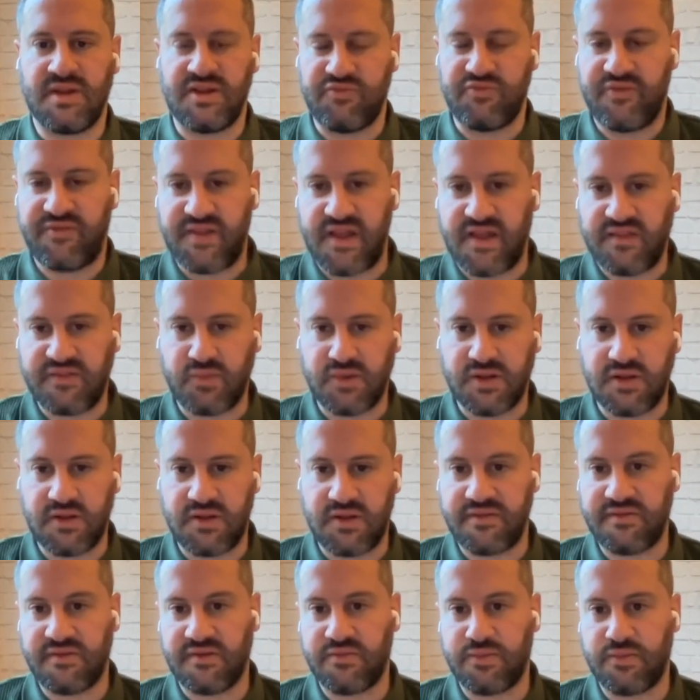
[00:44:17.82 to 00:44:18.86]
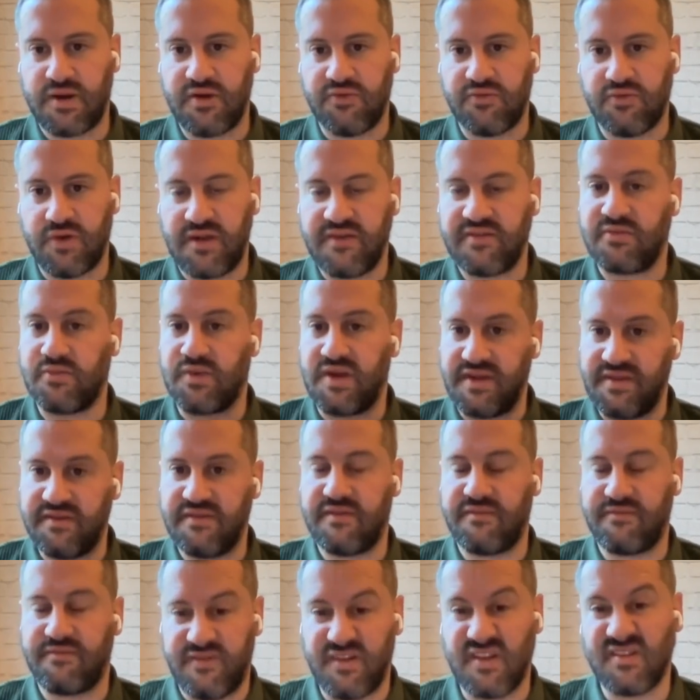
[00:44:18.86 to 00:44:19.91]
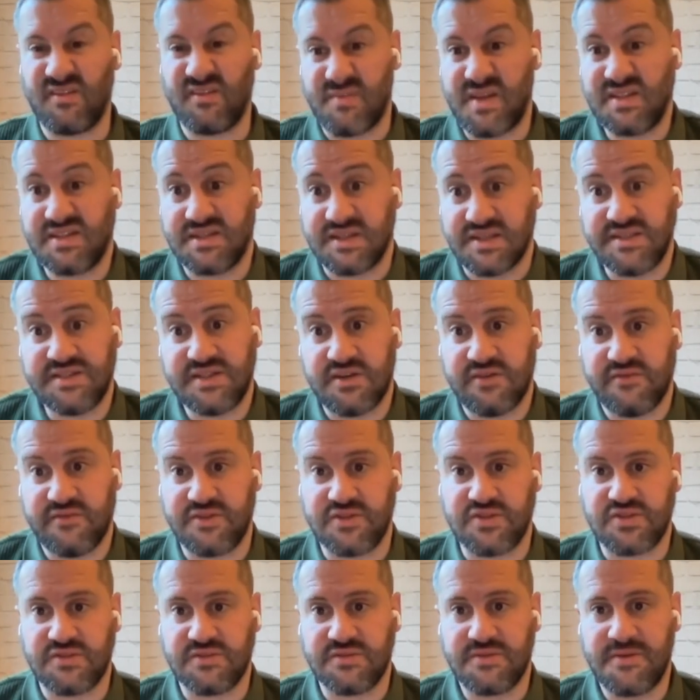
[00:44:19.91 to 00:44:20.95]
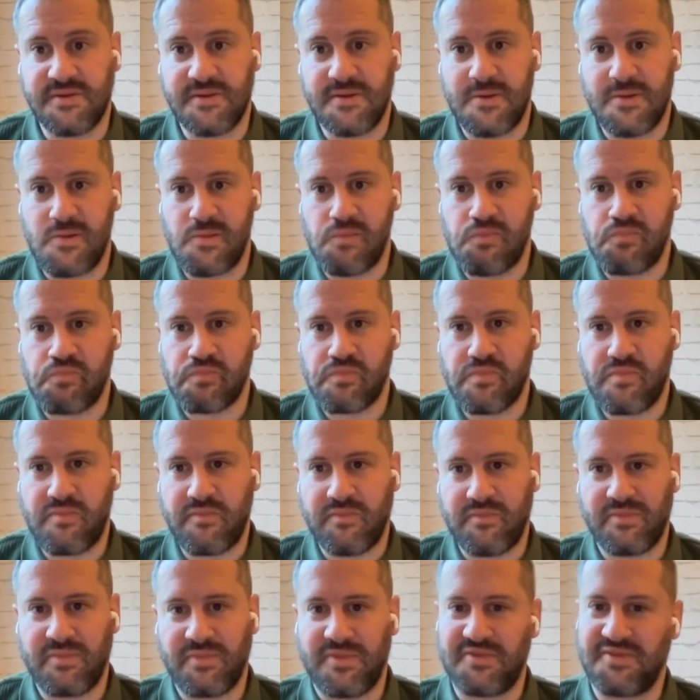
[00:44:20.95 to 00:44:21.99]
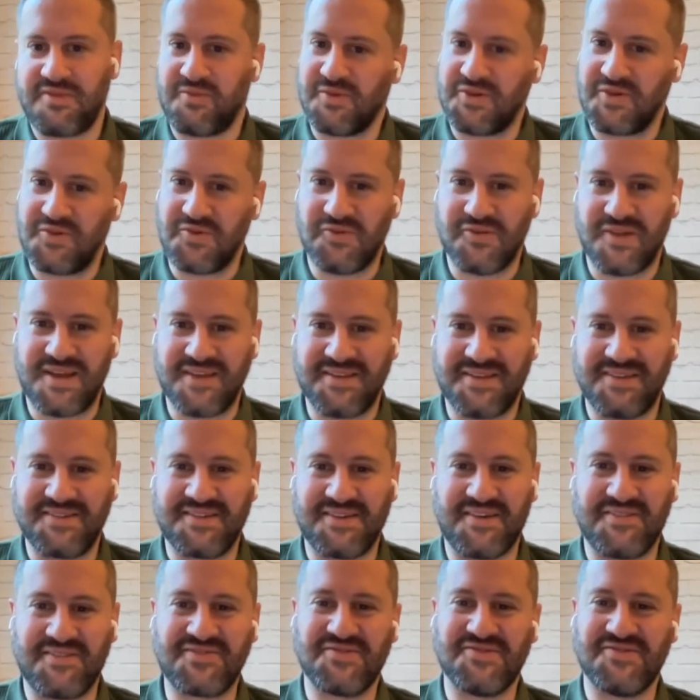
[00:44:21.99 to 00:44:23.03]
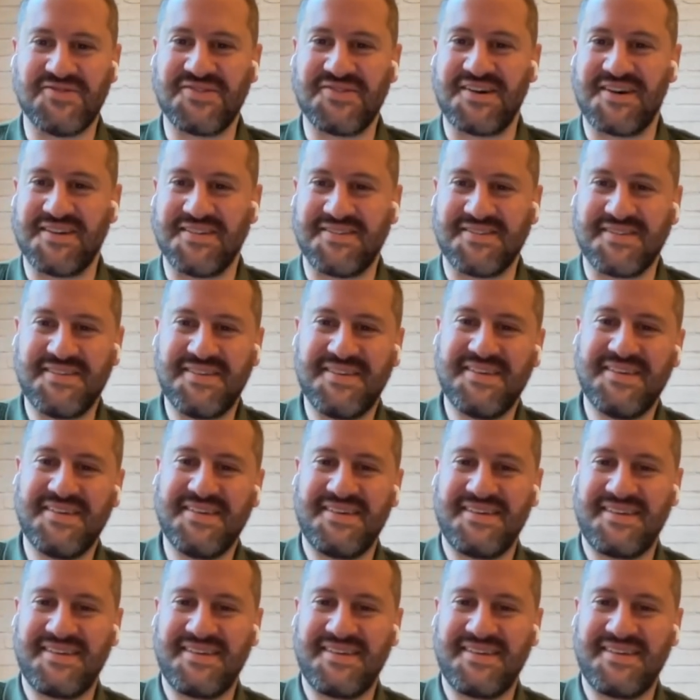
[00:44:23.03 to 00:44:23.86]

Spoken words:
But it reflects one on us as well, right? So it is fundamentally selfish. So we're not all that nice after all, guys.